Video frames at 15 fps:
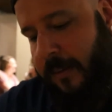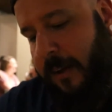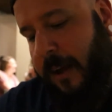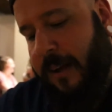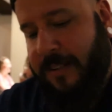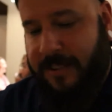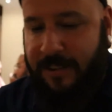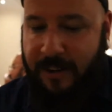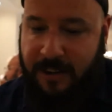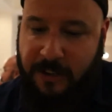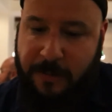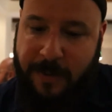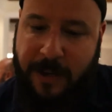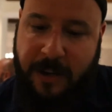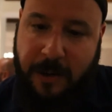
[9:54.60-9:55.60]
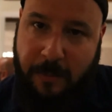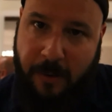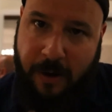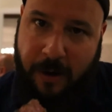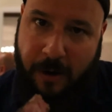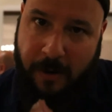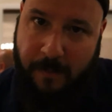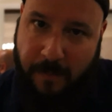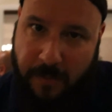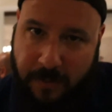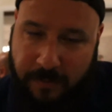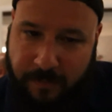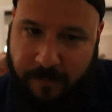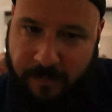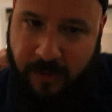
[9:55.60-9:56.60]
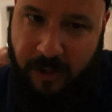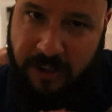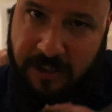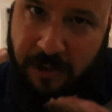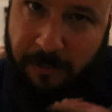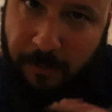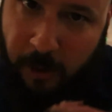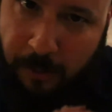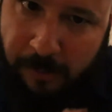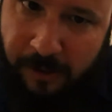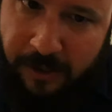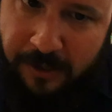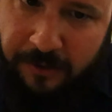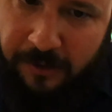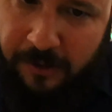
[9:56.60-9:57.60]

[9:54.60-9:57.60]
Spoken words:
That's a nice medium rare. Nice little marbling in